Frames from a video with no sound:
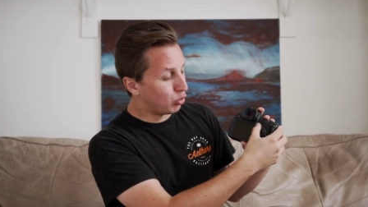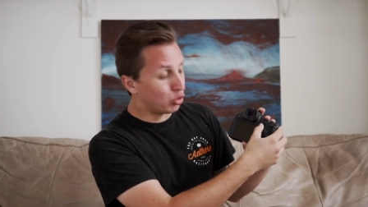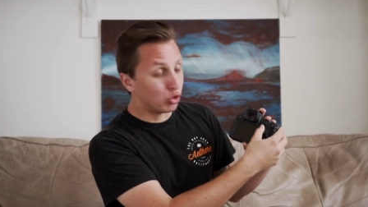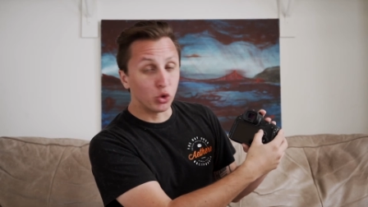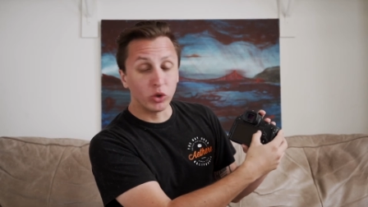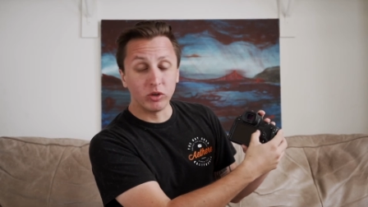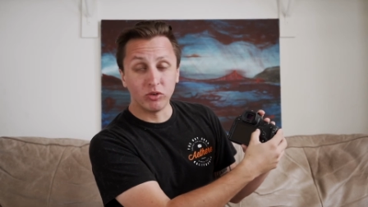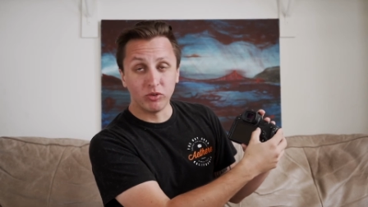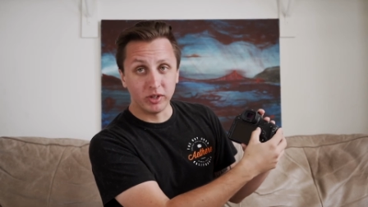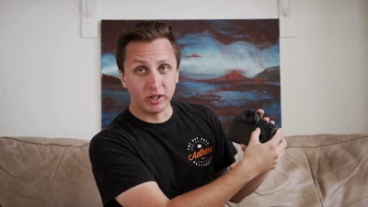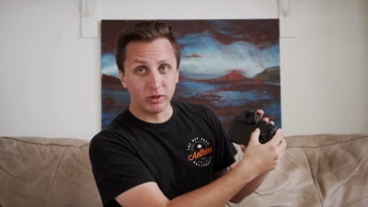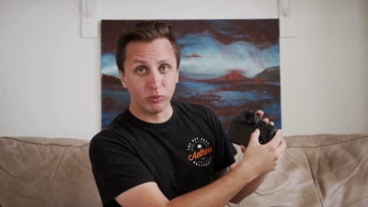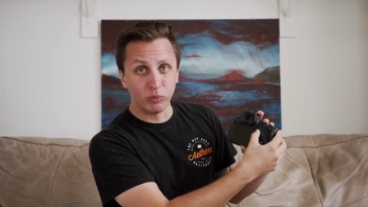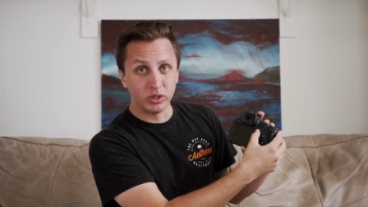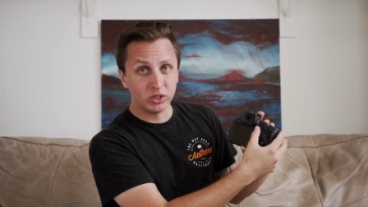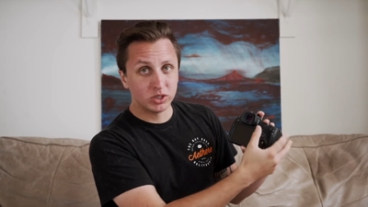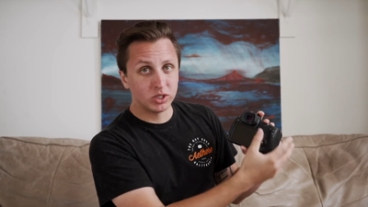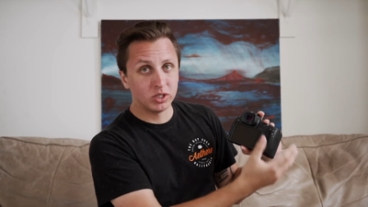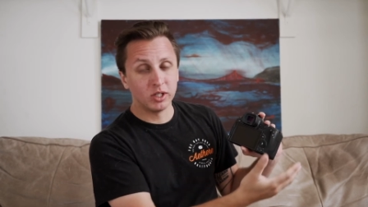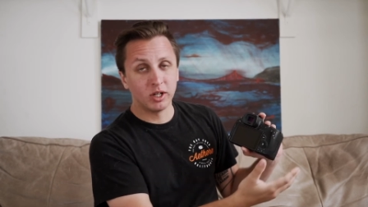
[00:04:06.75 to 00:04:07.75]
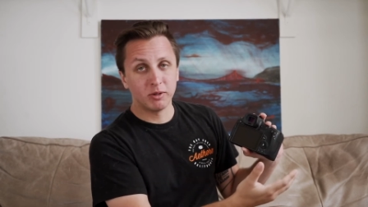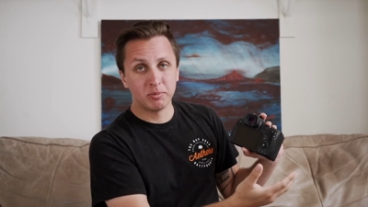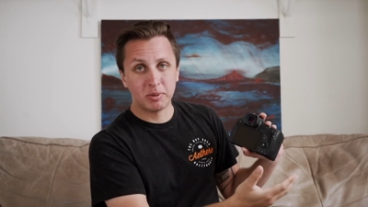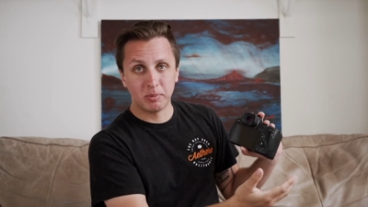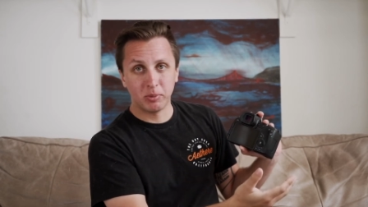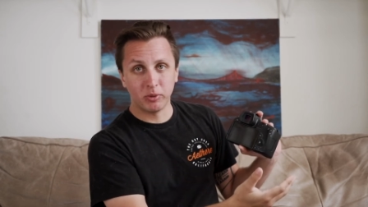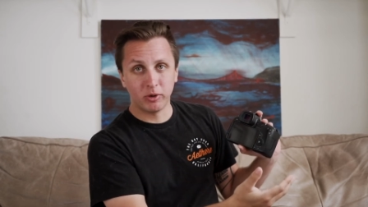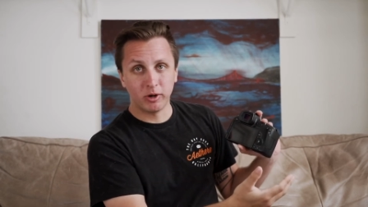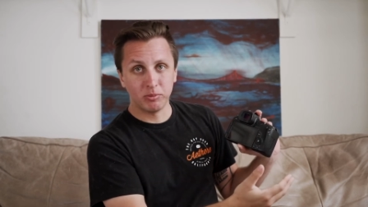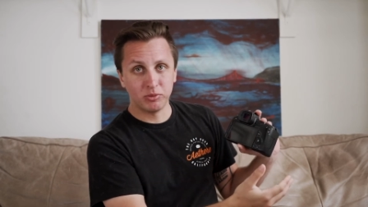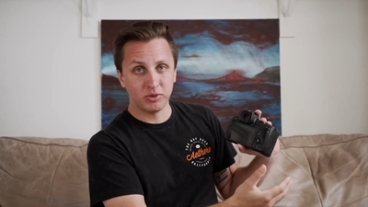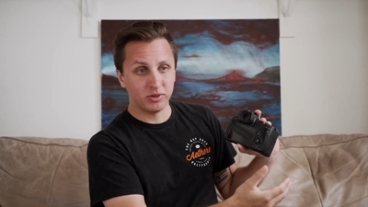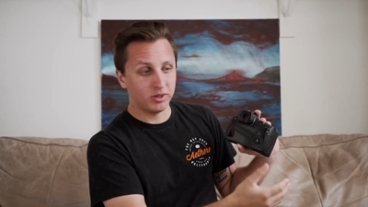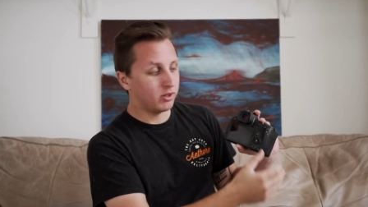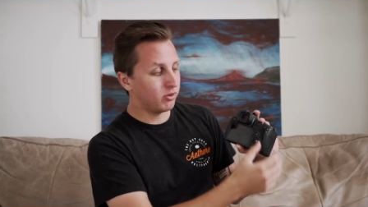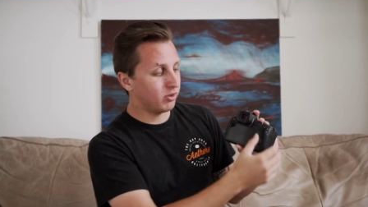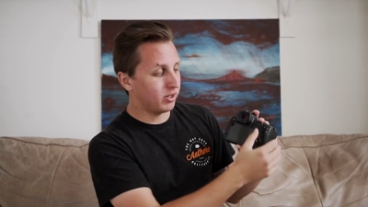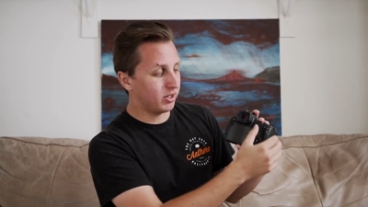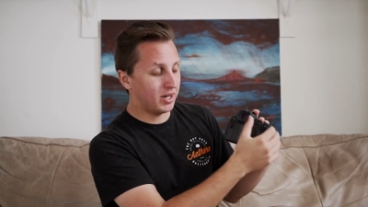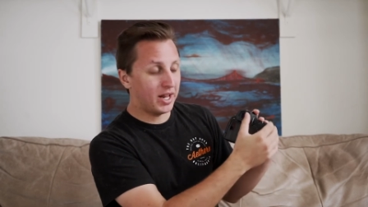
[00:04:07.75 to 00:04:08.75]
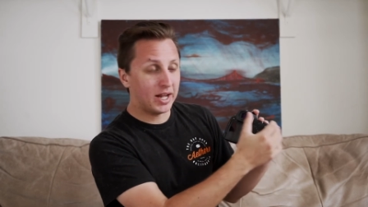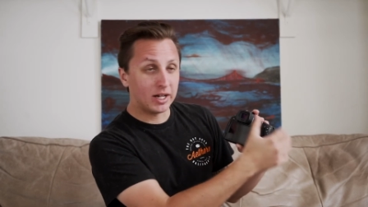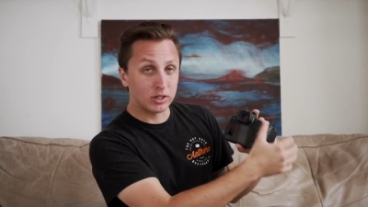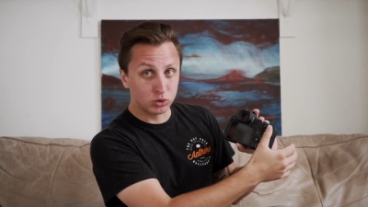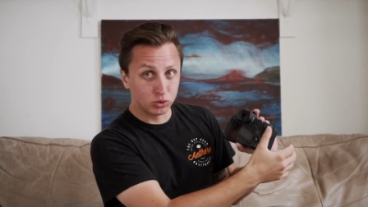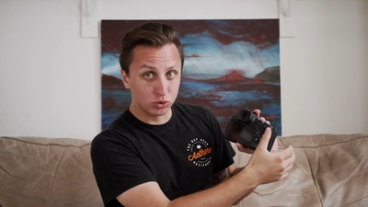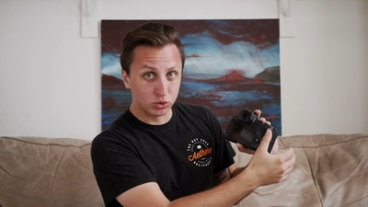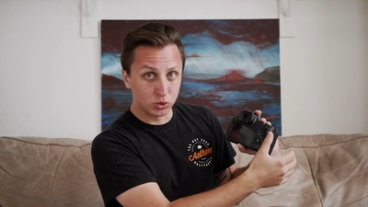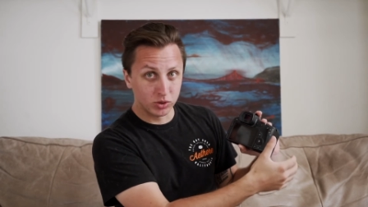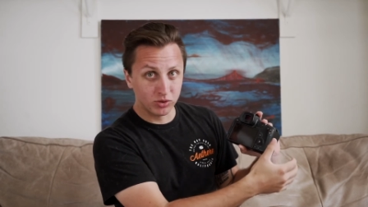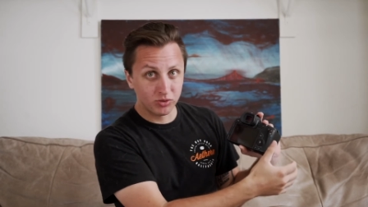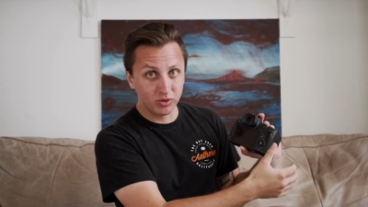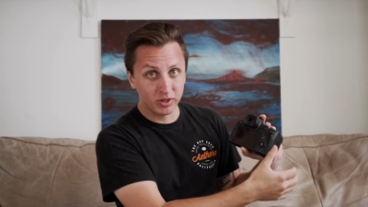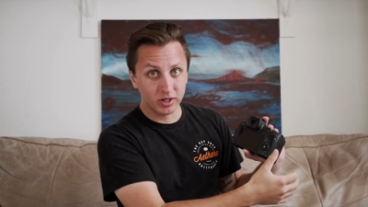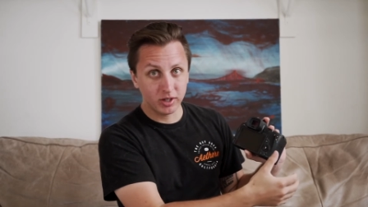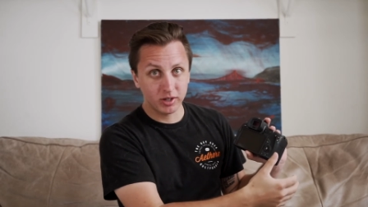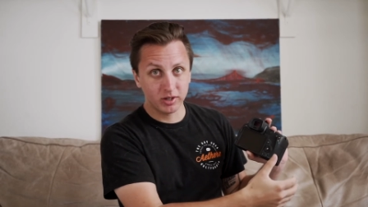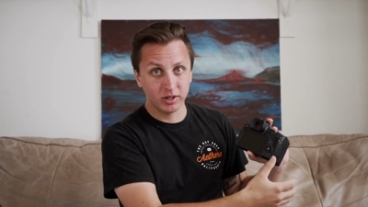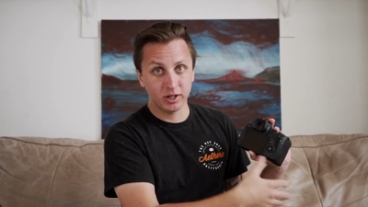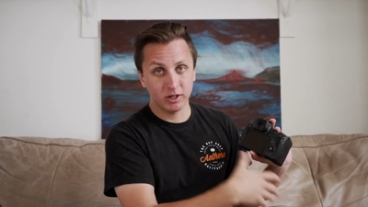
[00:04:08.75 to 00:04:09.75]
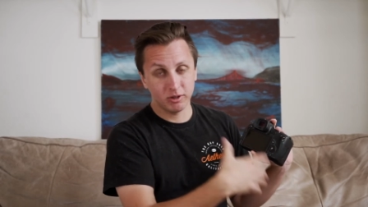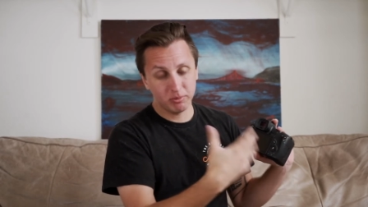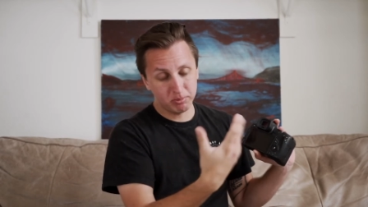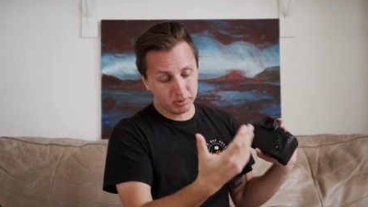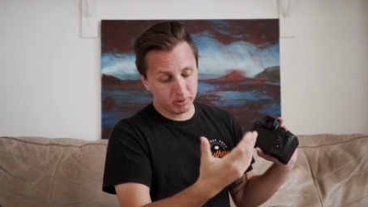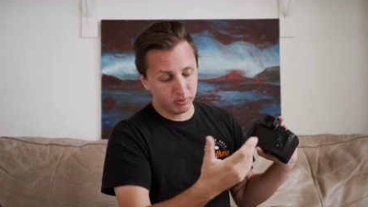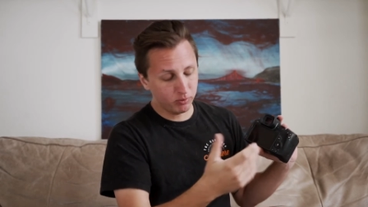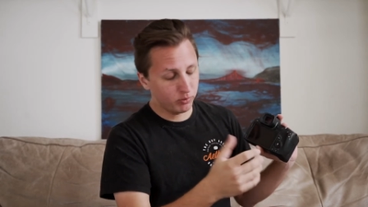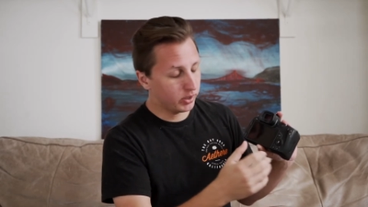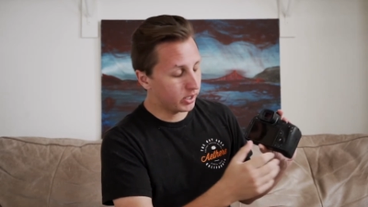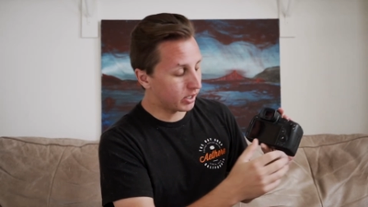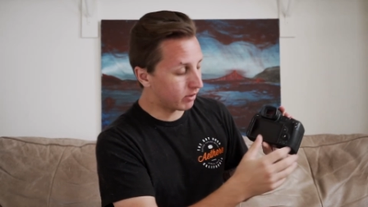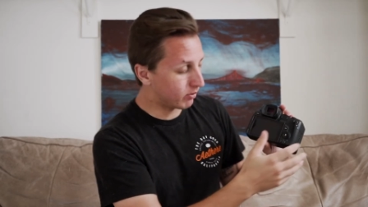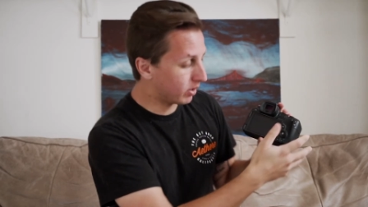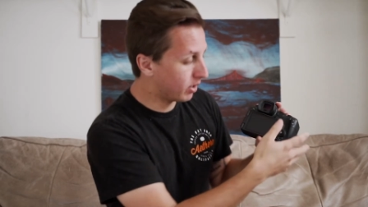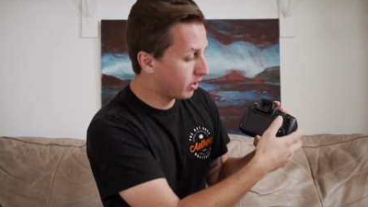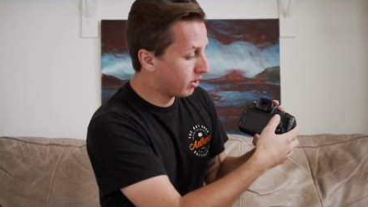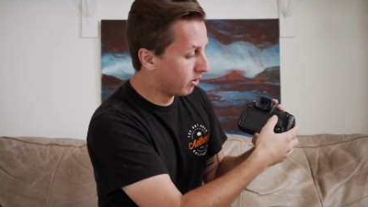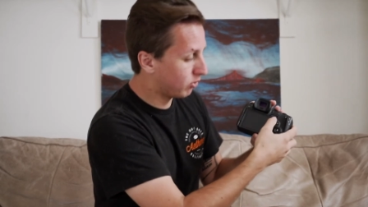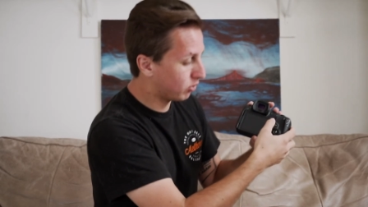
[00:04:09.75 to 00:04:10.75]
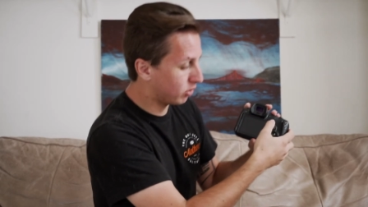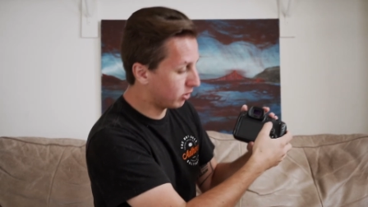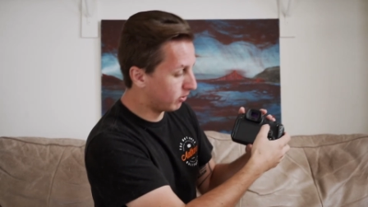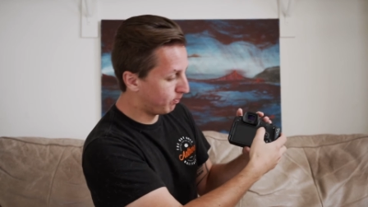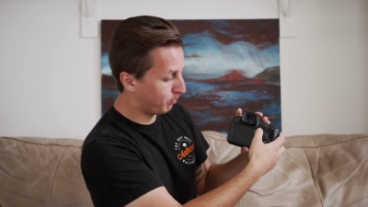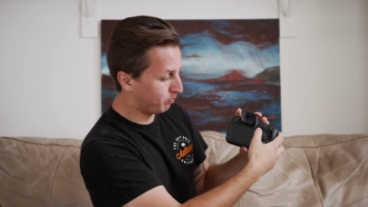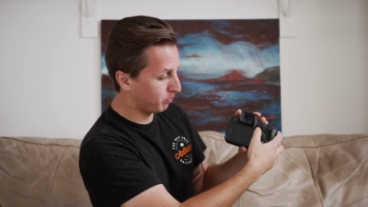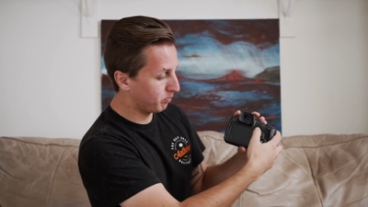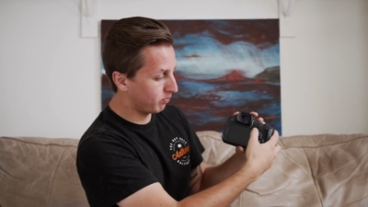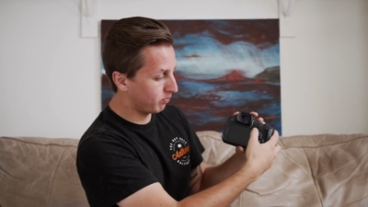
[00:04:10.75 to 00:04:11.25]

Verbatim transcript: joystick, which a lot of people are upset there's not an actual joystick on here, but whatever. So